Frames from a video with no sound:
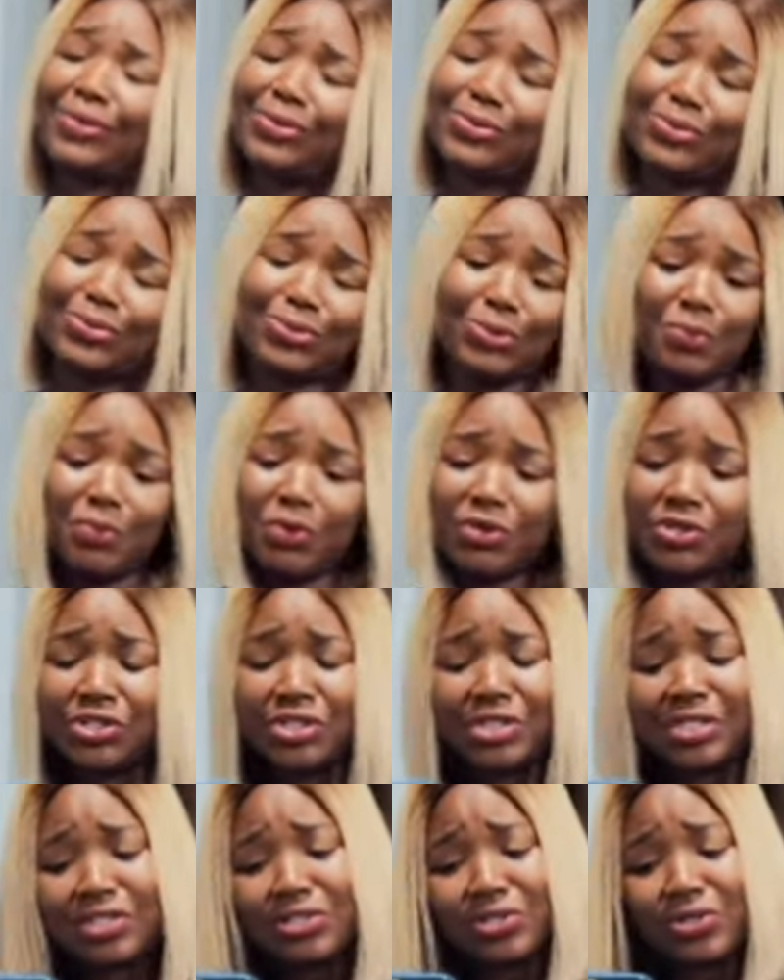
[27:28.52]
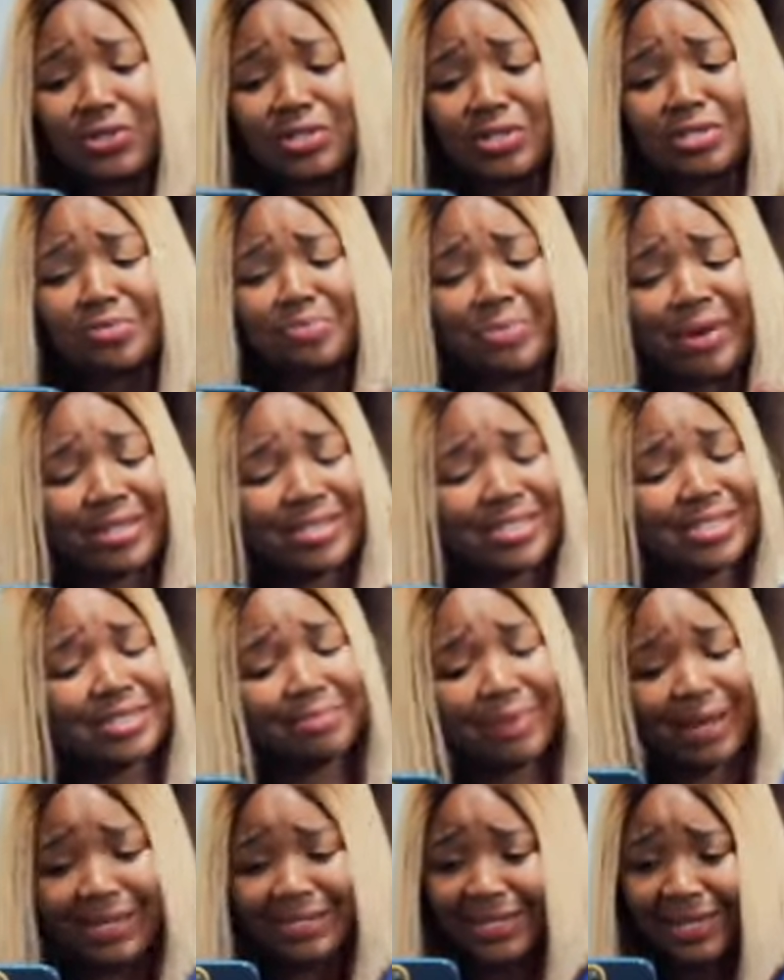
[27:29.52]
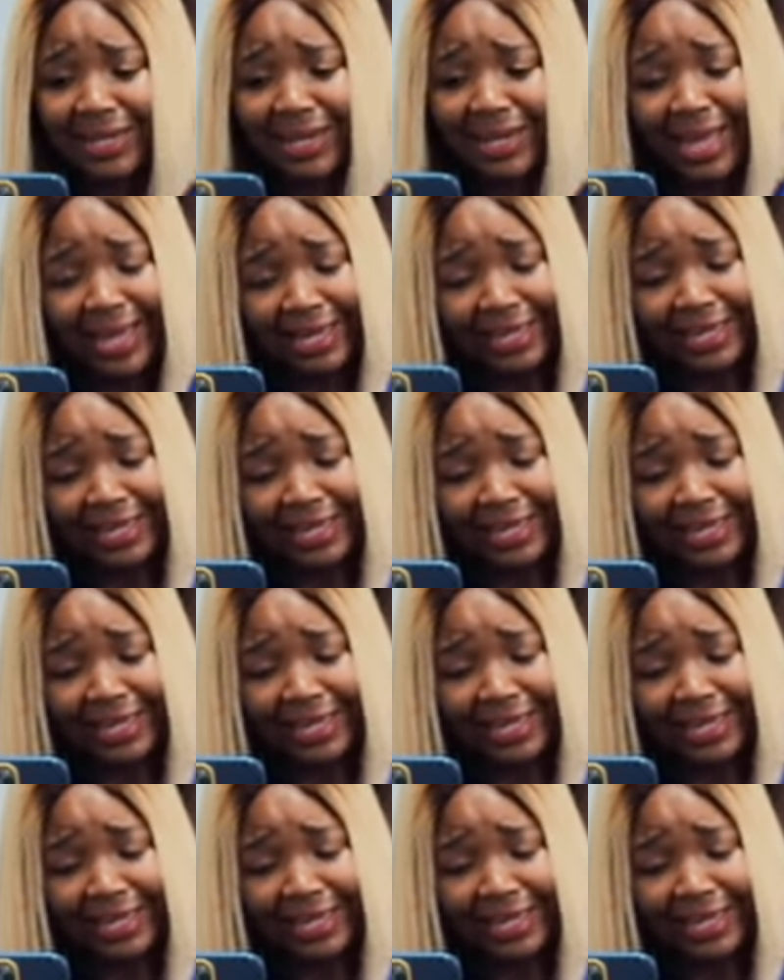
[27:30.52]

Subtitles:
Thank you so much. This just brightened my day.